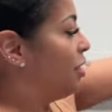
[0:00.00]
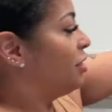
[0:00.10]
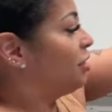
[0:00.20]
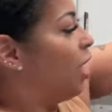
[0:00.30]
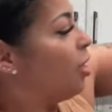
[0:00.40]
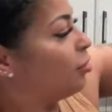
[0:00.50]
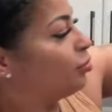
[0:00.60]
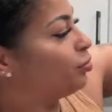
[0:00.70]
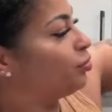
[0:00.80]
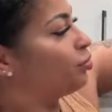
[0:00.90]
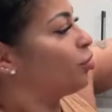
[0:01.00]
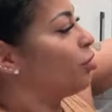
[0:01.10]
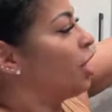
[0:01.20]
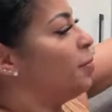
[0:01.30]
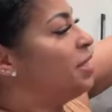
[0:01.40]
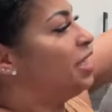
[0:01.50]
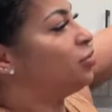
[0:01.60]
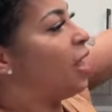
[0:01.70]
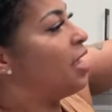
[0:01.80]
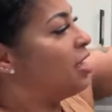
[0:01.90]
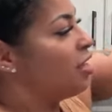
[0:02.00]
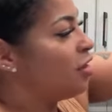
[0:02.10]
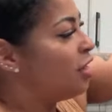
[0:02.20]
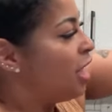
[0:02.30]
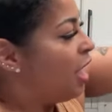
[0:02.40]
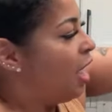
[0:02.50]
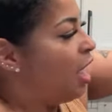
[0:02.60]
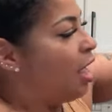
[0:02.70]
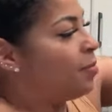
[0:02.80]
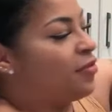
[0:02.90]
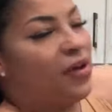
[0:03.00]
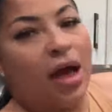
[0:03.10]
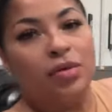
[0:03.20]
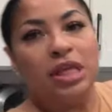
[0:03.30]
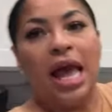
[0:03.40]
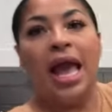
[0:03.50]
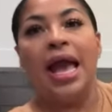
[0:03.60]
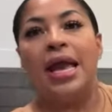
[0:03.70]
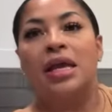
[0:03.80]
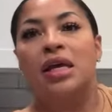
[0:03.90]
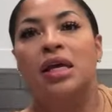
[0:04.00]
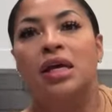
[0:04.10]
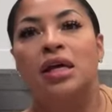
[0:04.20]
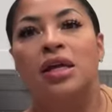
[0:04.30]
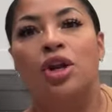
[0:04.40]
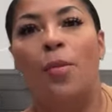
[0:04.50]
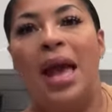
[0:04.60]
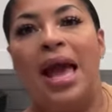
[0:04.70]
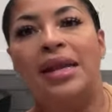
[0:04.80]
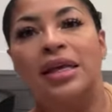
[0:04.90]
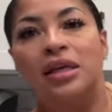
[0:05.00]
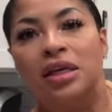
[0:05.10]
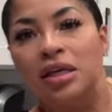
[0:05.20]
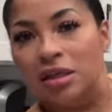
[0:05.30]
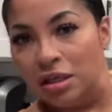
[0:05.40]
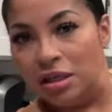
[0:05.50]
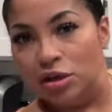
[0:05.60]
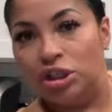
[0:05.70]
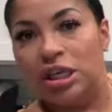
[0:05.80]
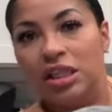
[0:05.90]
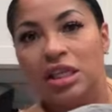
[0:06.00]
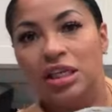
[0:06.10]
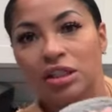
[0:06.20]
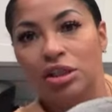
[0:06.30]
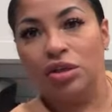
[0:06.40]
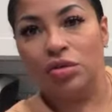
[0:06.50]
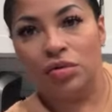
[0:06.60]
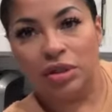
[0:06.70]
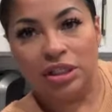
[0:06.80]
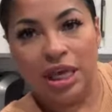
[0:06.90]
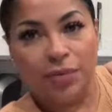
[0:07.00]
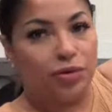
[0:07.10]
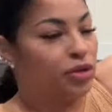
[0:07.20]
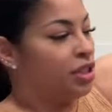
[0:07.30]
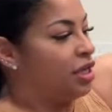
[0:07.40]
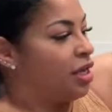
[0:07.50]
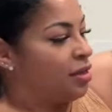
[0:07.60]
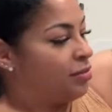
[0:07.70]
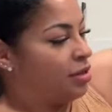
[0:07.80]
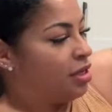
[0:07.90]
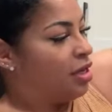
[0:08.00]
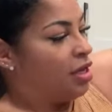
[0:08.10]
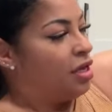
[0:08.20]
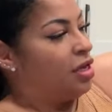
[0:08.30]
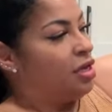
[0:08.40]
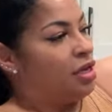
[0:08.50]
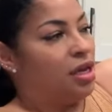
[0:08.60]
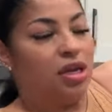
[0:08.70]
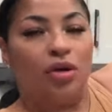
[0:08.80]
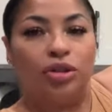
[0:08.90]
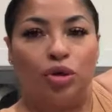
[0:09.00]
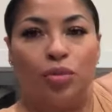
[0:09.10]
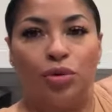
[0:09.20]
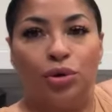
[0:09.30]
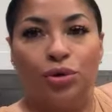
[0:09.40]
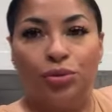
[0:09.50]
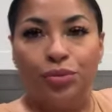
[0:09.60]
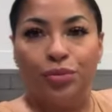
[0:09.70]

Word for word: So this right here, um, if I would, hey, nomadic, you should get this too. This help you sit up in your Subaru.